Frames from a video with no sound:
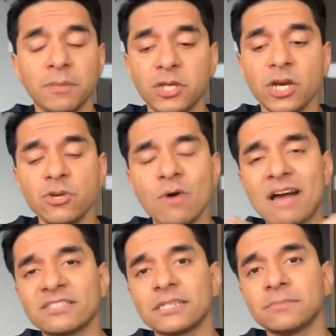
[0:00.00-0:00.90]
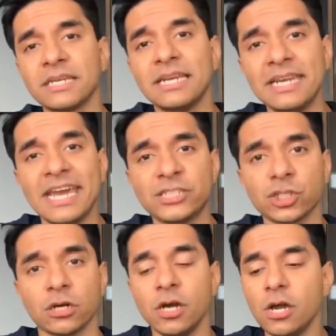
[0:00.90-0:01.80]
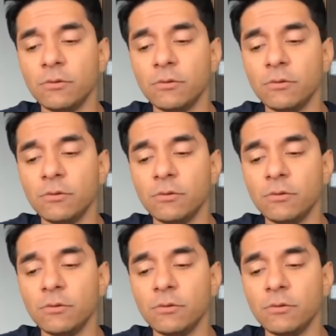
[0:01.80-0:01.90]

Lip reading: But here you have something in nature,